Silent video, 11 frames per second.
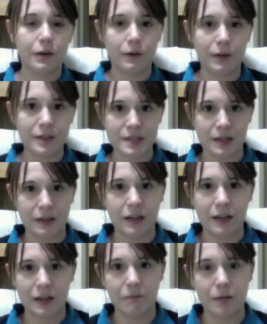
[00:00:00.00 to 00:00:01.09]
he studied
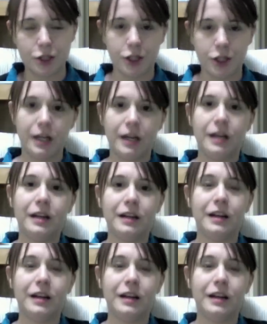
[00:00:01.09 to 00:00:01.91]
in Michigan,